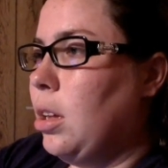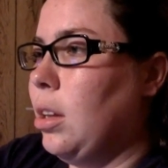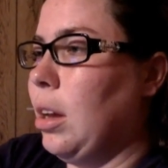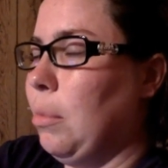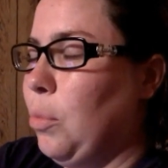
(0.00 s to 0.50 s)

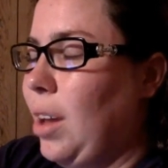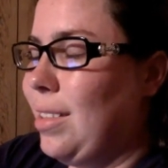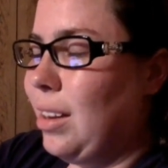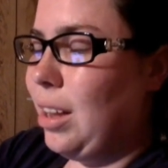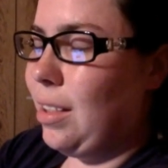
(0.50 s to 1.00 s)
I'm
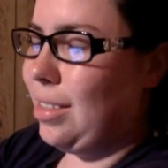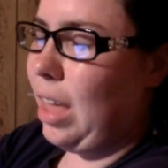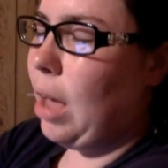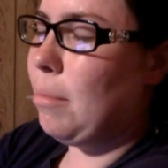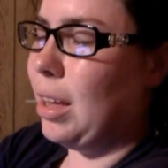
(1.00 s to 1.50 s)
racing against the
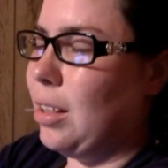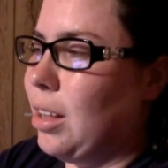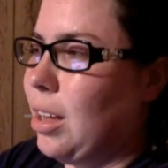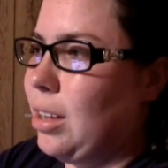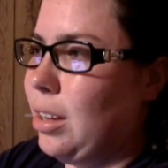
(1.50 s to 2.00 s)
Ambien
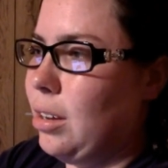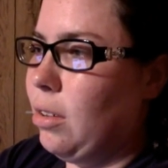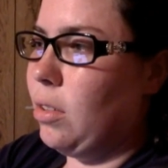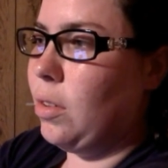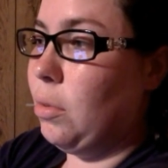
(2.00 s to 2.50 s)
clock. And
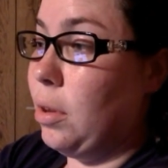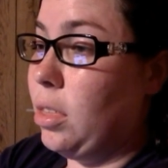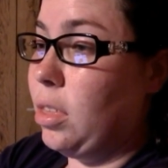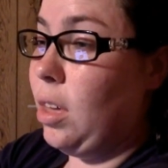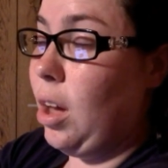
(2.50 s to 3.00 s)
also
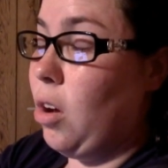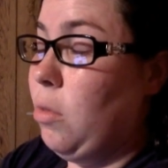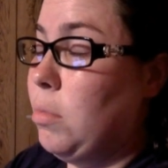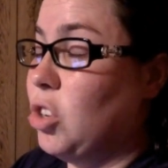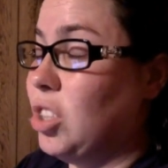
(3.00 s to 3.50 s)
with how
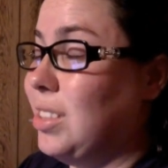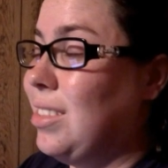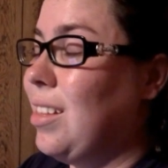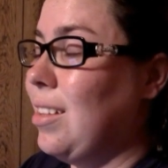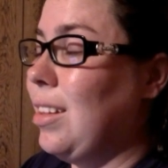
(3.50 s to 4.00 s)
much
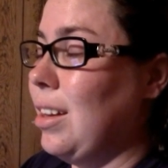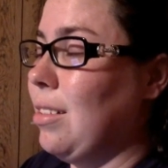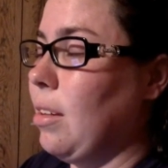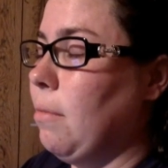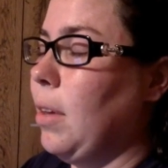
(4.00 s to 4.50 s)

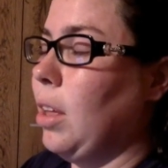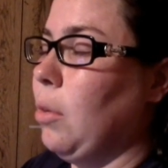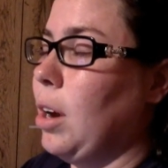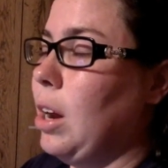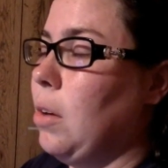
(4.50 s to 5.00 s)
dizziness I'm feeling
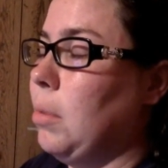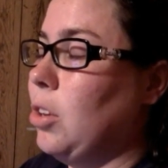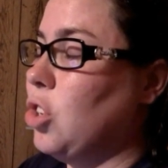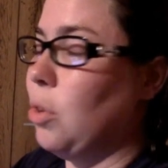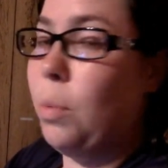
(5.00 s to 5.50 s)
right now, I'm not
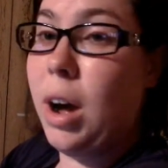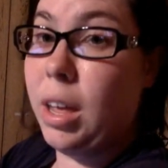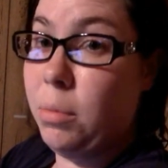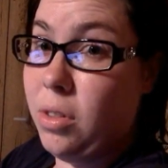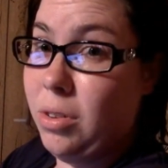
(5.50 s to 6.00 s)
sure why
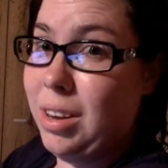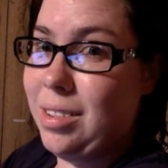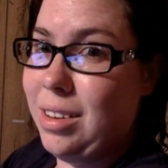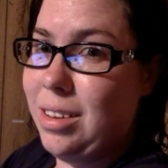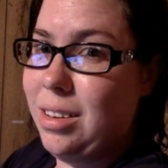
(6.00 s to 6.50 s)
I'm so
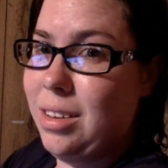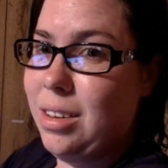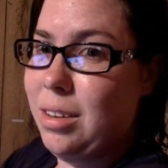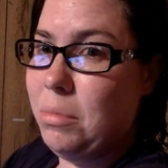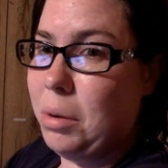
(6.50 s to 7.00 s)
dizzy.
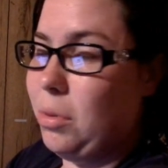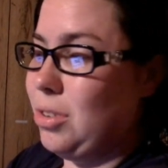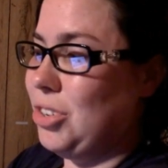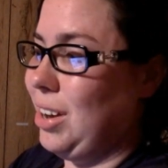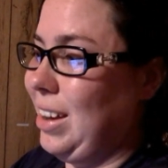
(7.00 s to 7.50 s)
But I'm going
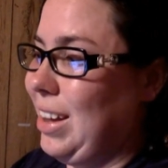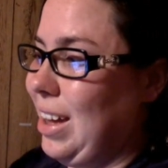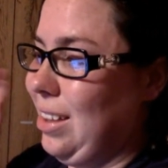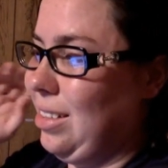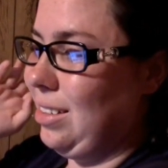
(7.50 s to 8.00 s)
to try to
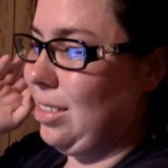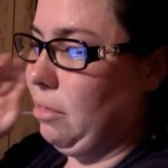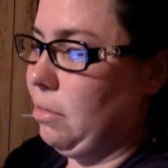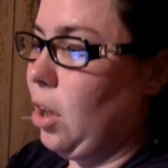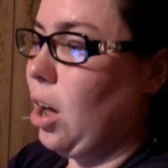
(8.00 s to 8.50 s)
get the
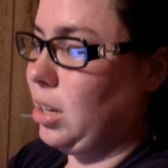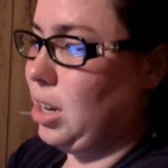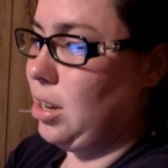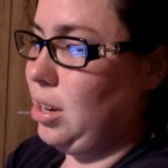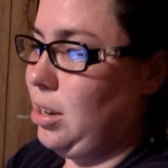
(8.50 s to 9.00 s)
vlog
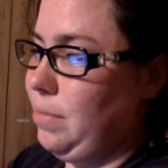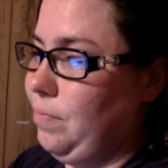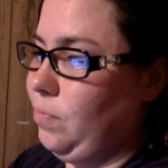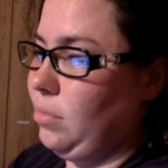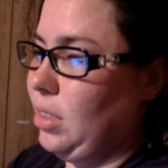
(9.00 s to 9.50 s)
done,
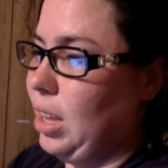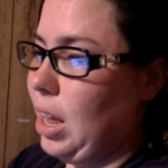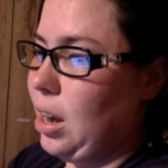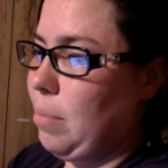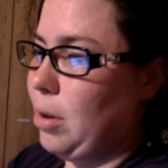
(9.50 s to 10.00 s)

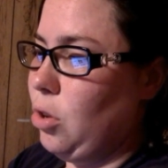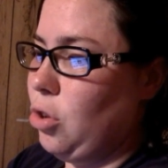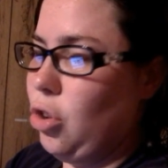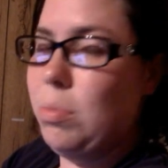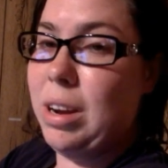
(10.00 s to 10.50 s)
get it up on
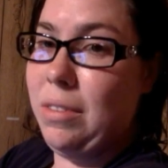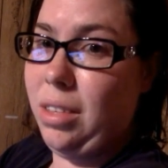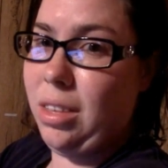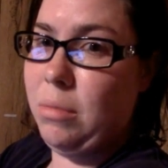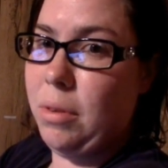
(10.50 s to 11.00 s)
YouTube and
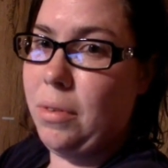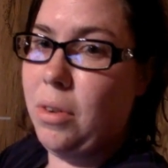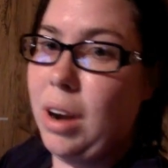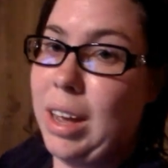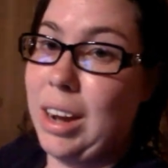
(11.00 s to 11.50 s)
everything
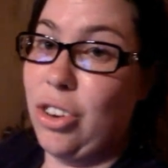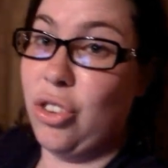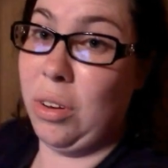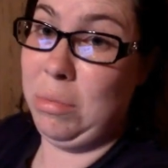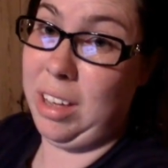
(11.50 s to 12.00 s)
before I get
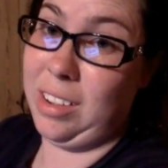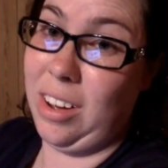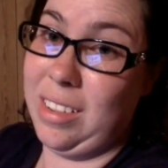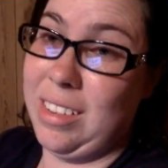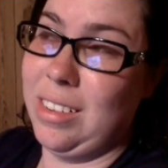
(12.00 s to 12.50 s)
extremely
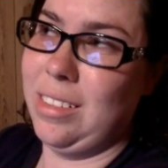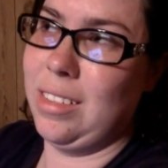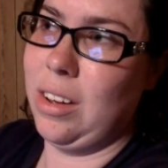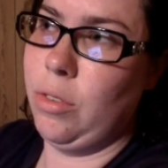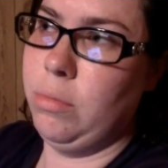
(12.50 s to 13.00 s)
exhausted.
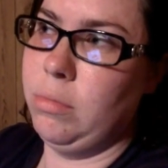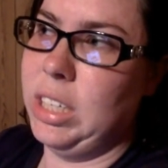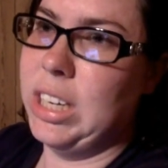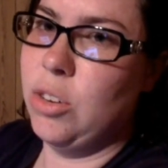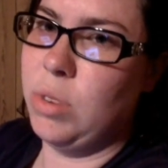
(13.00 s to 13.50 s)
So
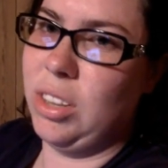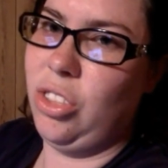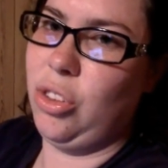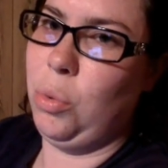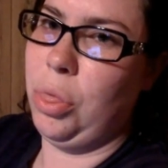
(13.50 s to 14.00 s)
1,
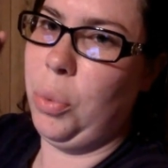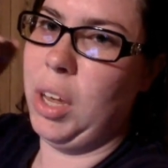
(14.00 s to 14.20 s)
2, 3,